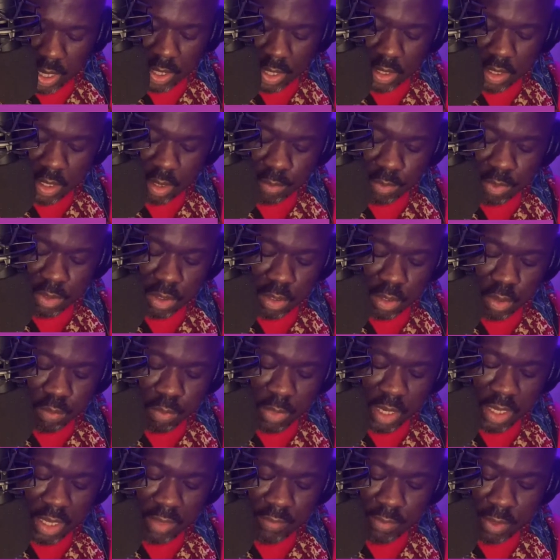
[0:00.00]
There was no
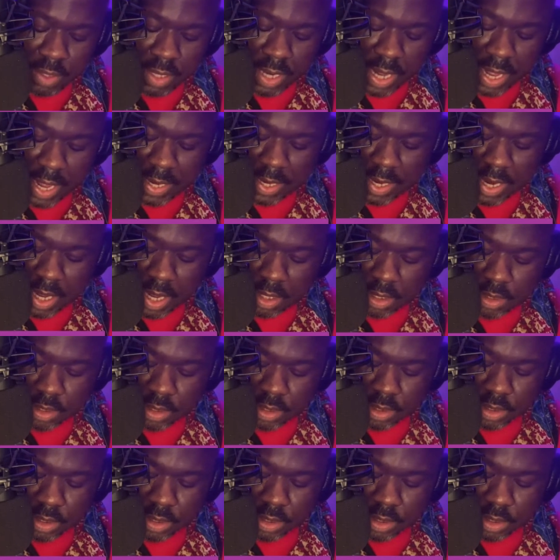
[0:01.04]
money for an eye
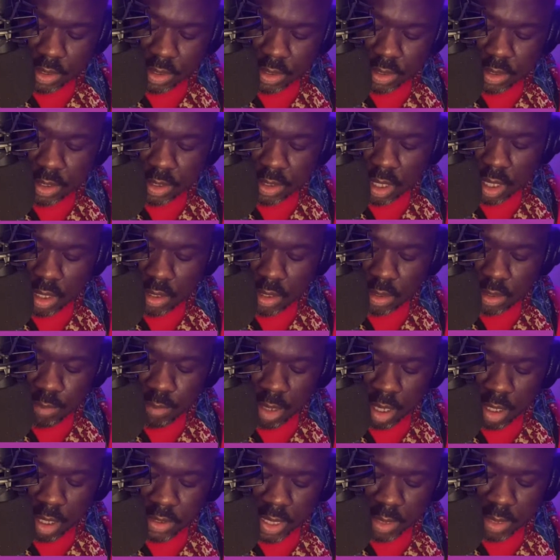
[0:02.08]
doctor. She'd lost her
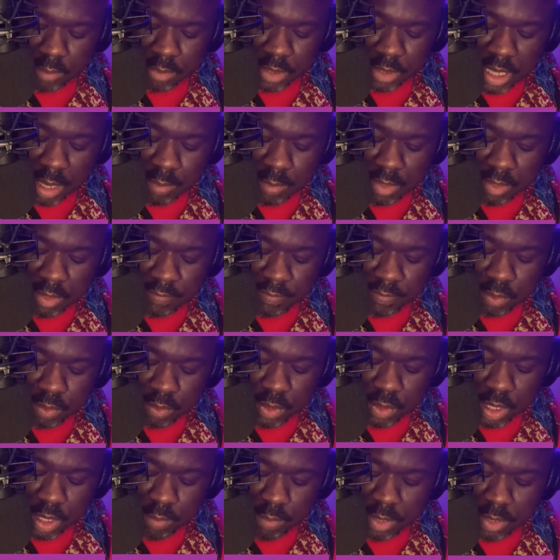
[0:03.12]
part time job at the
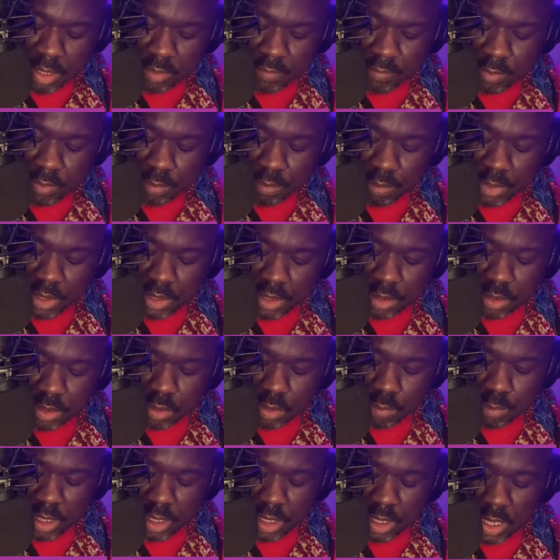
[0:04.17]
phone company from missing so
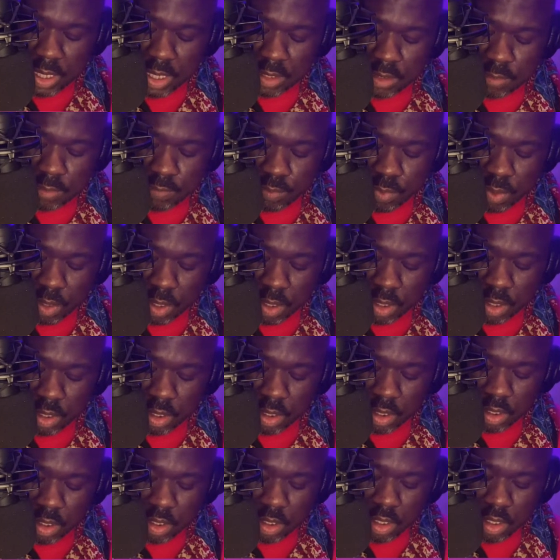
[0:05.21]
many days of work.
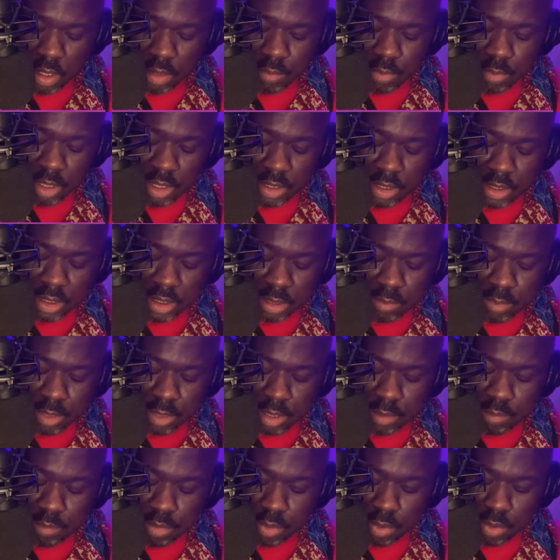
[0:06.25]
Because she'd been
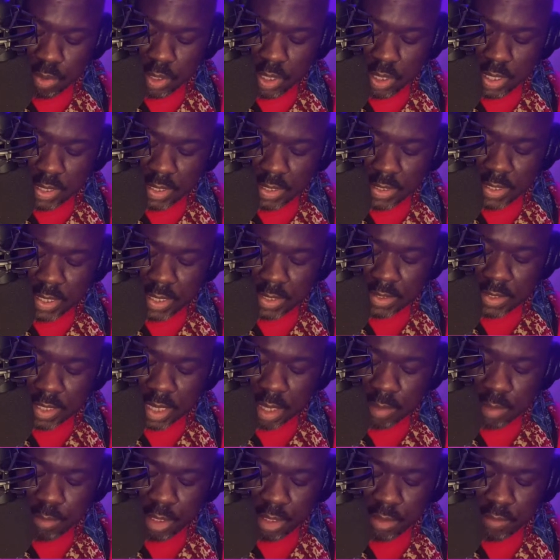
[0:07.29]
employed at the
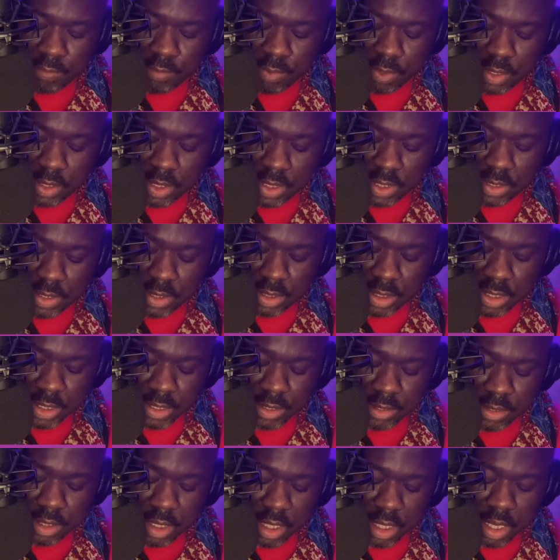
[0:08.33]
textile mill for a dozen
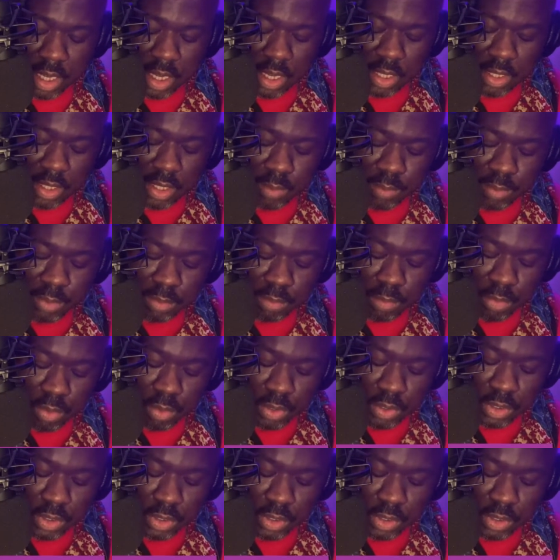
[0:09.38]
years, there was more